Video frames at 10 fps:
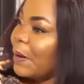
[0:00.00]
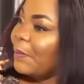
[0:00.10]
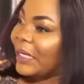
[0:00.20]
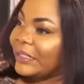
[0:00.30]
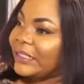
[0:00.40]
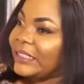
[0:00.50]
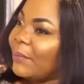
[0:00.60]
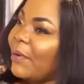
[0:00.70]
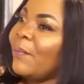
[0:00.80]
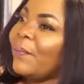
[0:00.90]
but
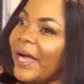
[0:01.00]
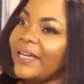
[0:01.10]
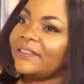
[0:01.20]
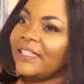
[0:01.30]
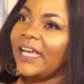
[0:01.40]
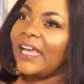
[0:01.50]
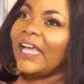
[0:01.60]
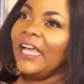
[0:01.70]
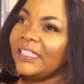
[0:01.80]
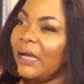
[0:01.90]
your bumpire say,
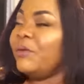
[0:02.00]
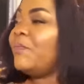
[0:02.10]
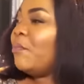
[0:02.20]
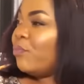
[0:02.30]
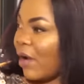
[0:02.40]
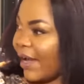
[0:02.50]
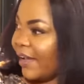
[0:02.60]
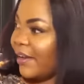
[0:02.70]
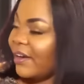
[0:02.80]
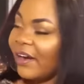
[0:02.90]
now me be boying,